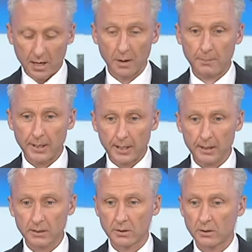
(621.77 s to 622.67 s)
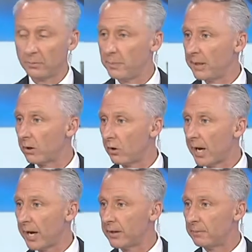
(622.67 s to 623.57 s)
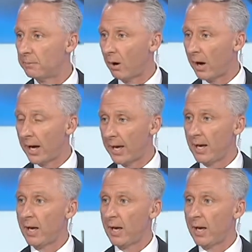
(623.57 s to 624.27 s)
appears to have been created by